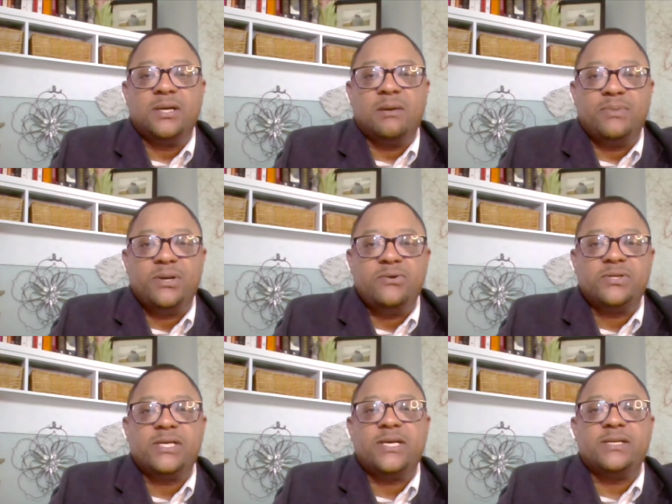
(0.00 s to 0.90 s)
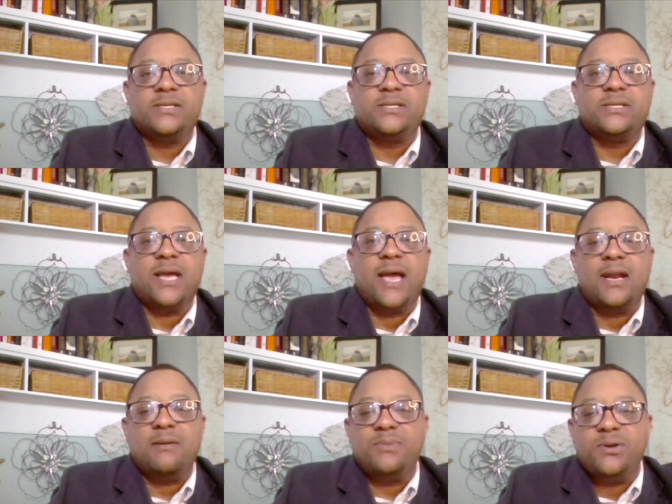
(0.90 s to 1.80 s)
abuses
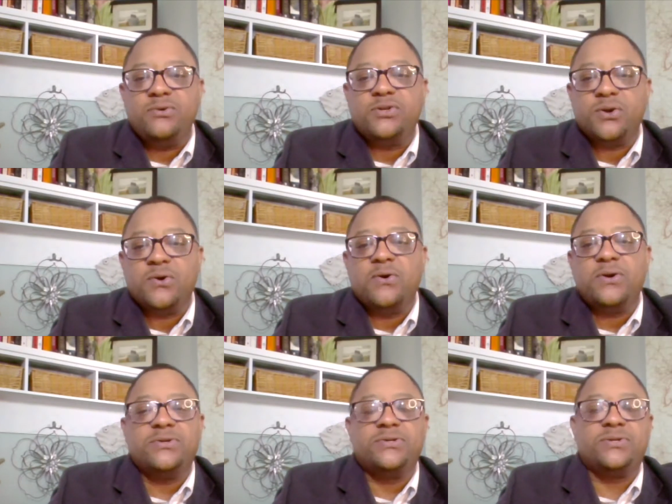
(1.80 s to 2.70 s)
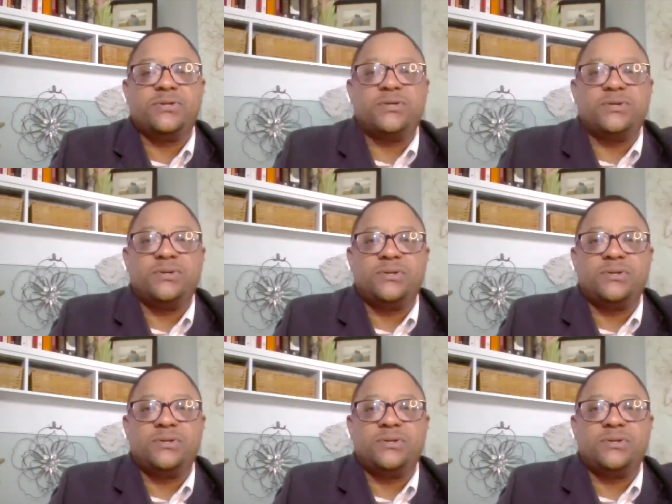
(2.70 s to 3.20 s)
and abusers,